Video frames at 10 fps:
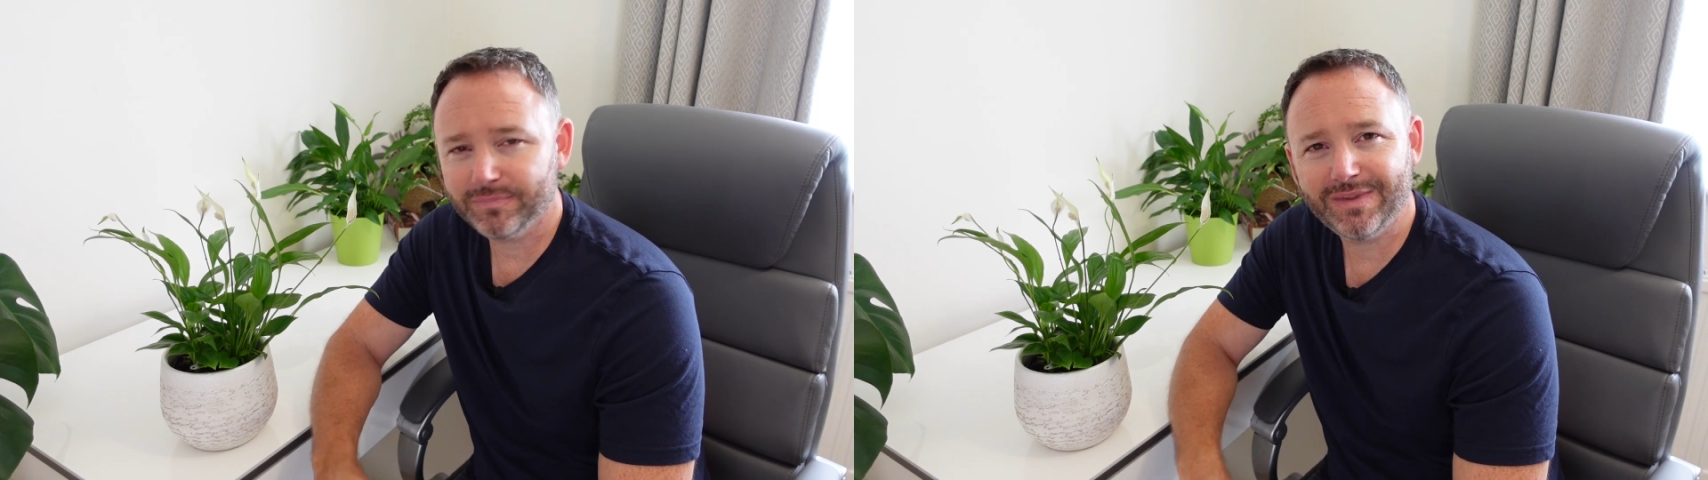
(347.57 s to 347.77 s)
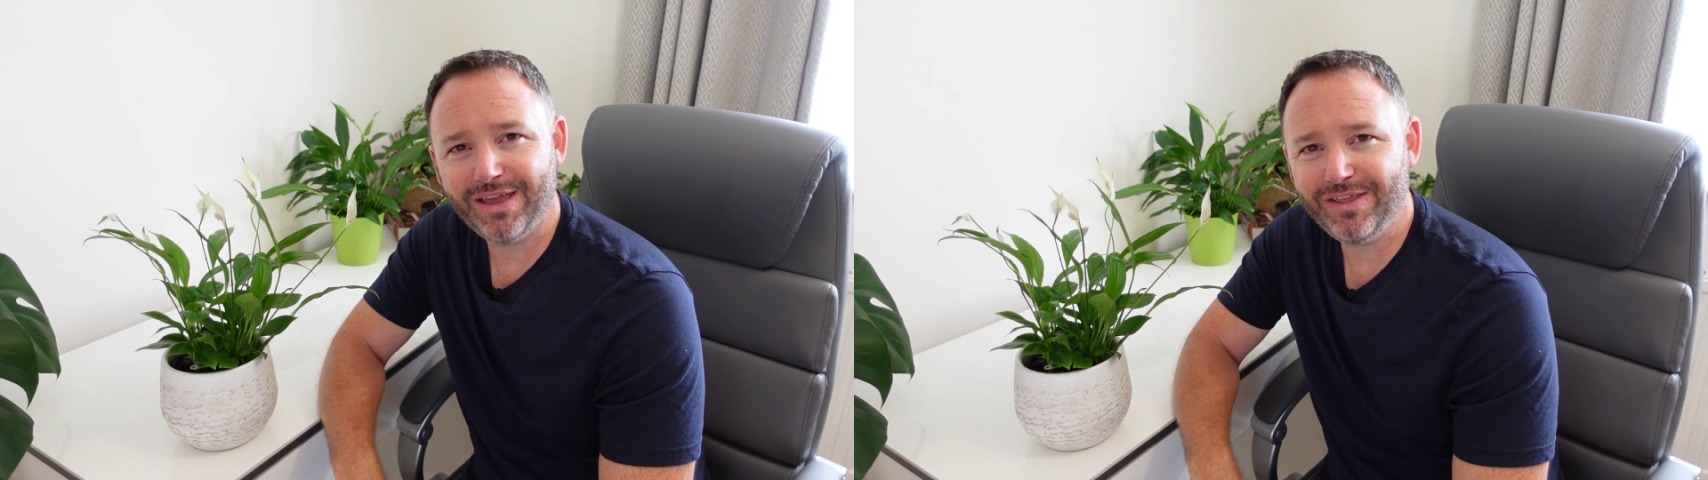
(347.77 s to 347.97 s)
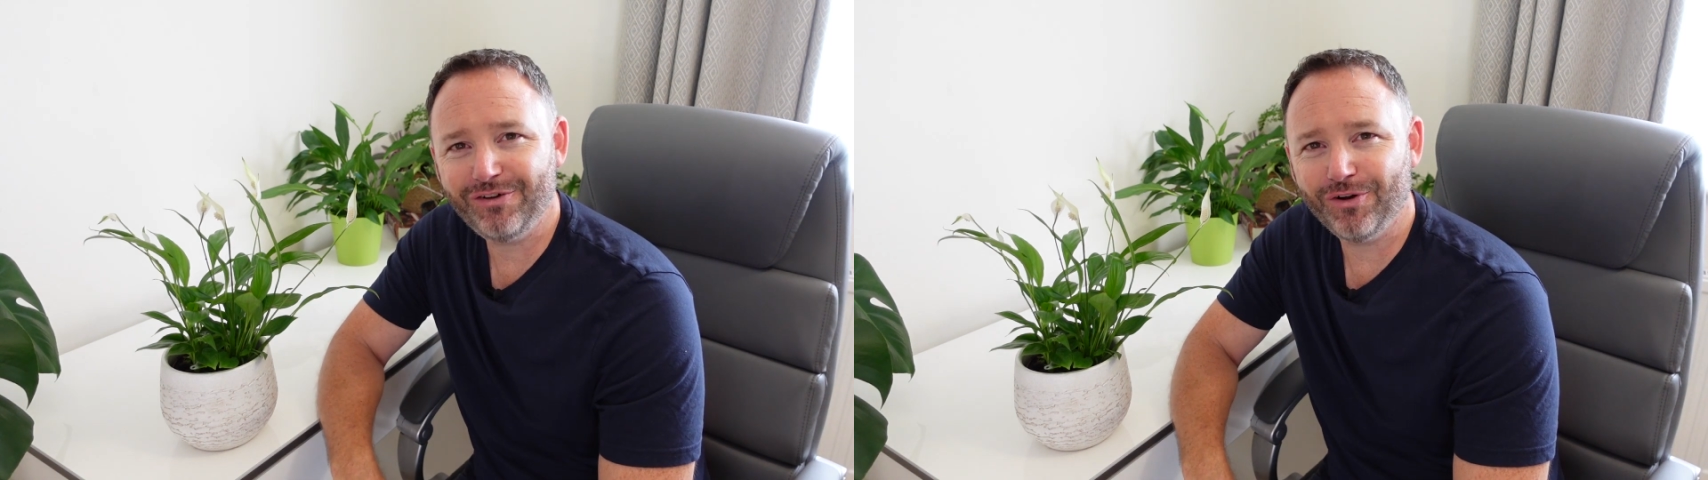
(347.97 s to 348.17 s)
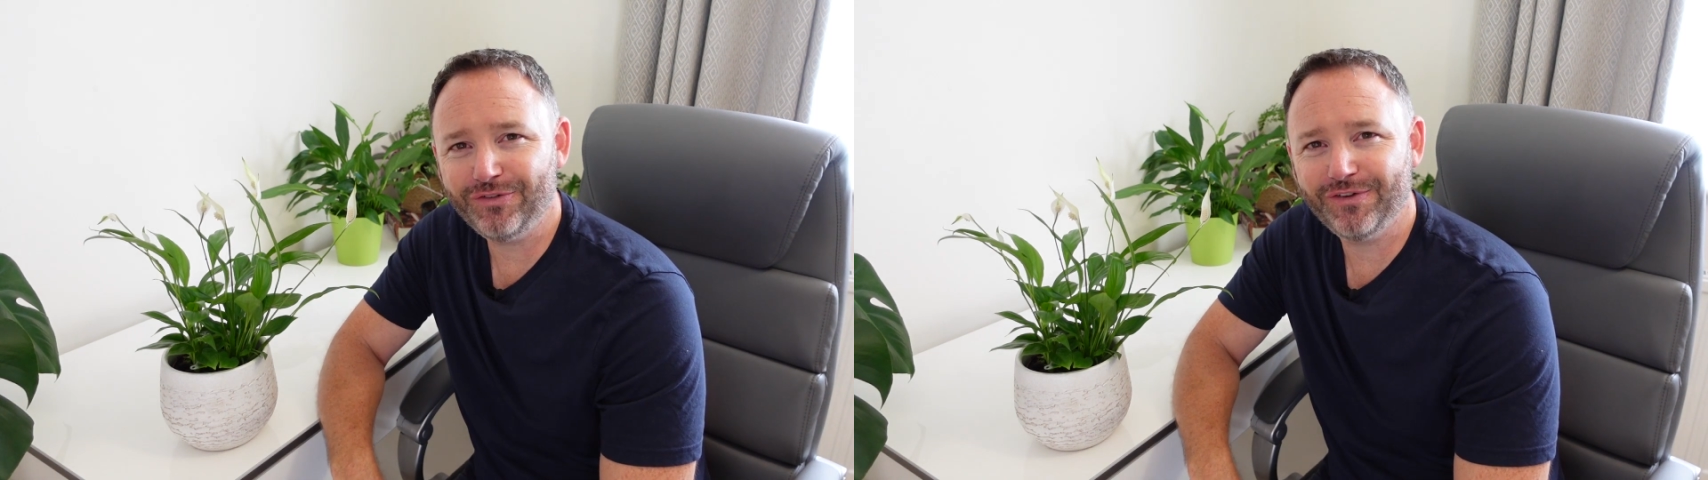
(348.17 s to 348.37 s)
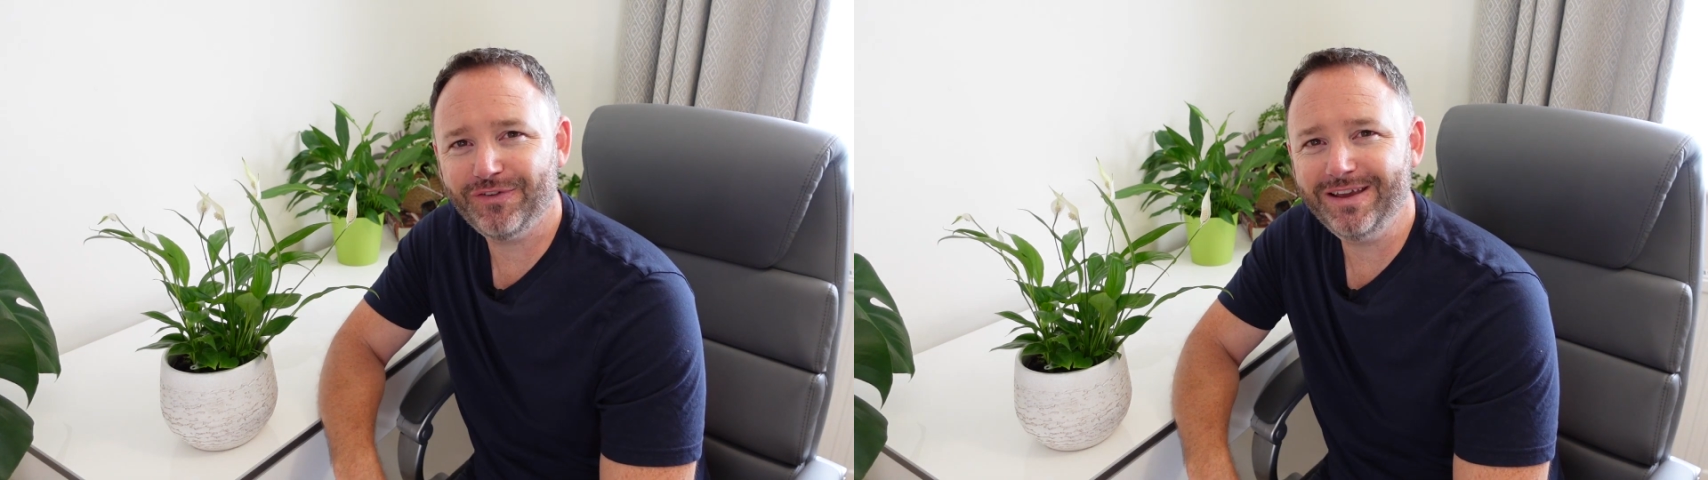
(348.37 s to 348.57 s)
and then
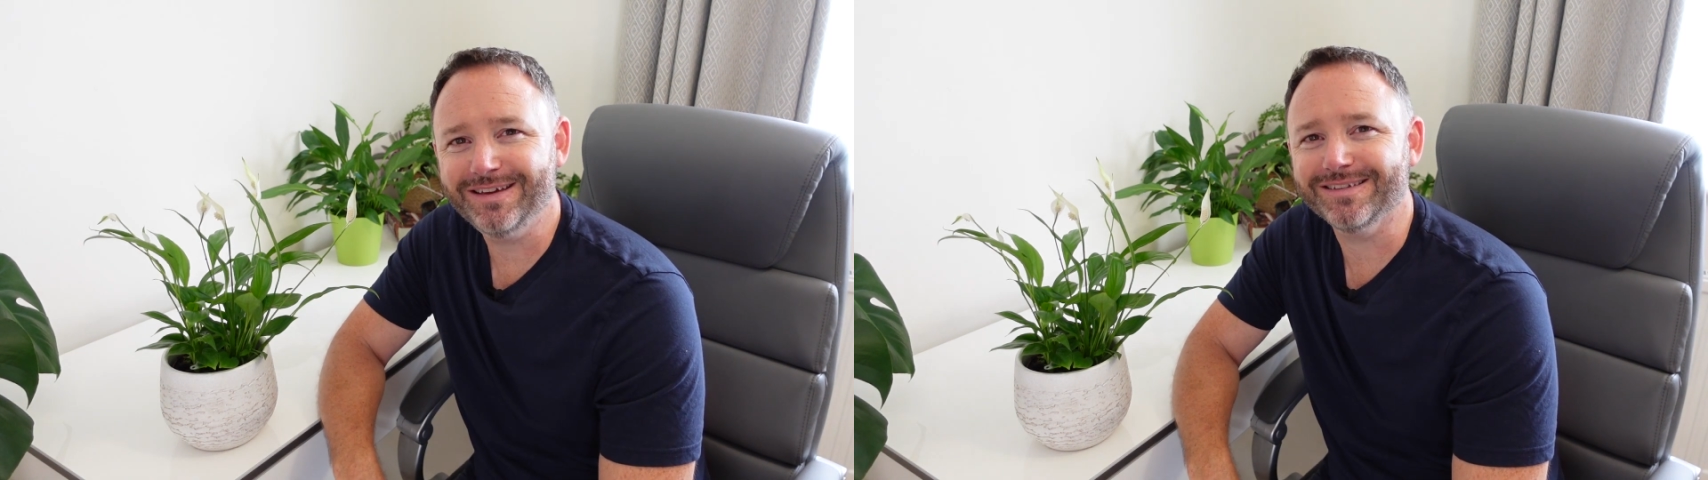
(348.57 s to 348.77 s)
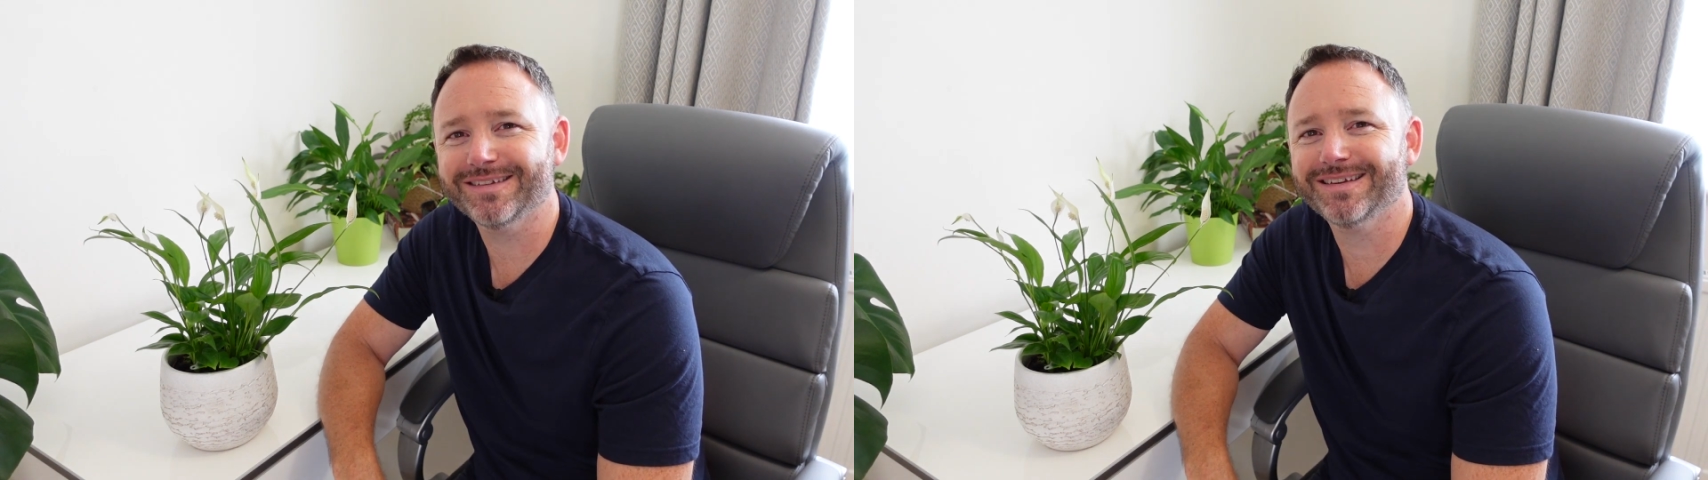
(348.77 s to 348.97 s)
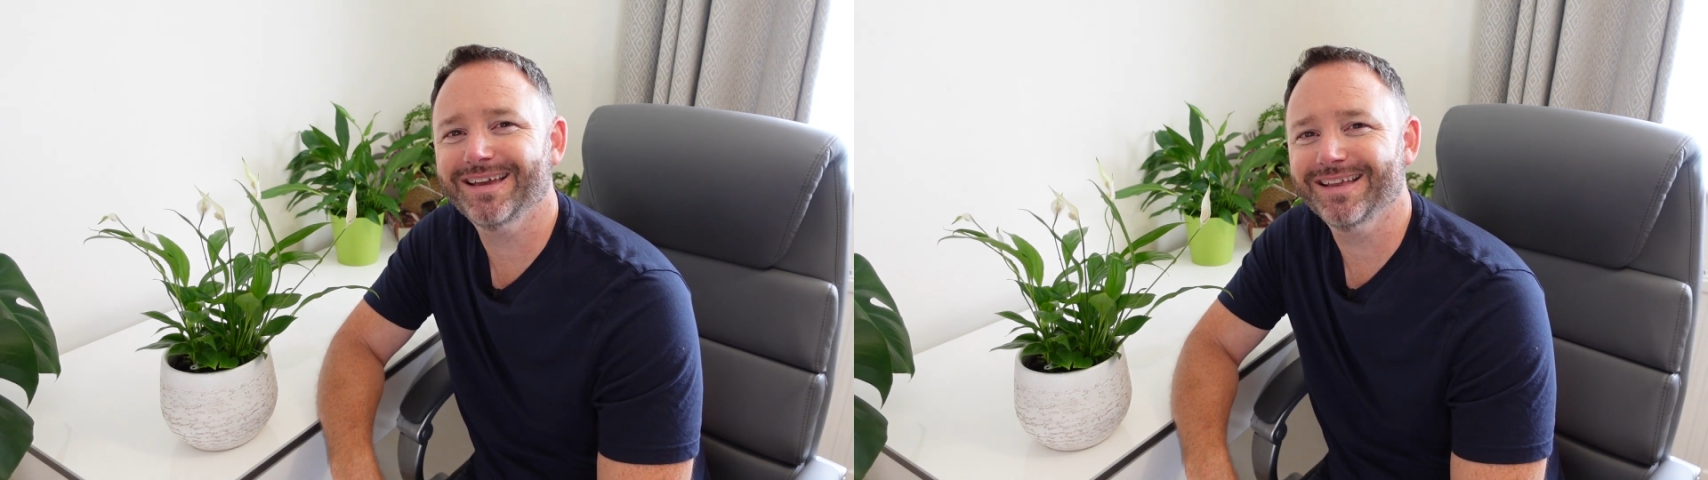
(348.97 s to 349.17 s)
cross your fingers